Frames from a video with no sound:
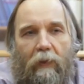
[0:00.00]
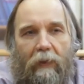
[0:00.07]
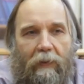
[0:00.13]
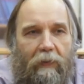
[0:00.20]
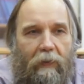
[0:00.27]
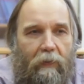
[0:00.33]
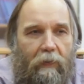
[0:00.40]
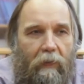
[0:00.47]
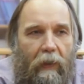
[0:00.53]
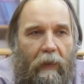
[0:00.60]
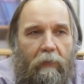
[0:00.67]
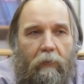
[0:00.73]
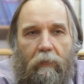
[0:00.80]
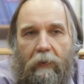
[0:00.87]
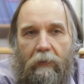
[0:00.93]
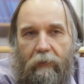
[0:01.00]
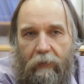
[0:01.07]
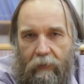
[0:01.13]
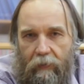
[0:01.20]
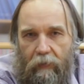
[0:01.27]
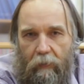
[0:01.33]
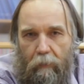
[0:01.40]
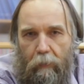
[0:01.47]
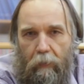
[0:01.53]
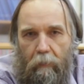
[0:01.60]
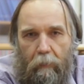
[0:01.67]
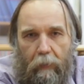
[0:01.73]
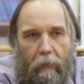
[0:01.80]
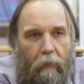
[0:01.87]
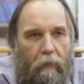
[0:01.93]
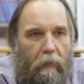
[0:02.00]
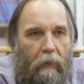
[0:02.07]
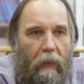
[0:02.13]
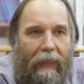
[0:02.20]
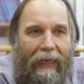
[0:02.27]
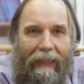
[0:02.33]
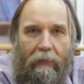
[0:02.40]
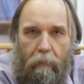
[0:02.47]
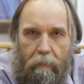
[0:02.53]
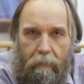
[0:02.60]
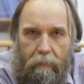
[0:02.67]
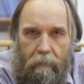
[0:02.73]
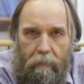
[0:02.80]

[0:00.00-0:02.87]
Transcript: it is a kind of contradiction, because the atom